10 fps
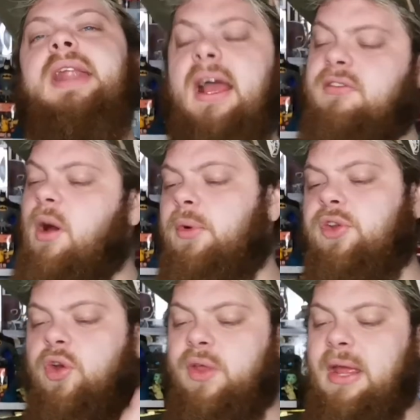Next up, we'll
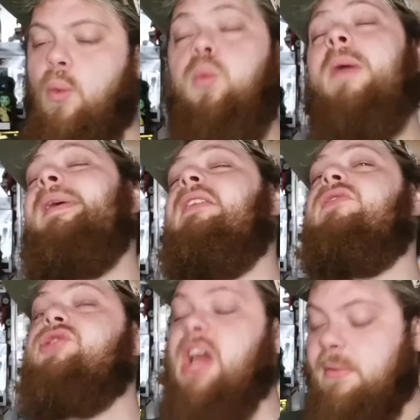do the
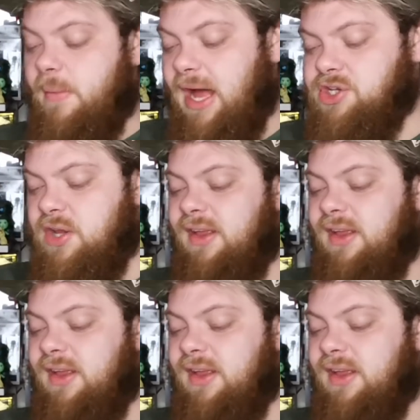Women's Chamber match,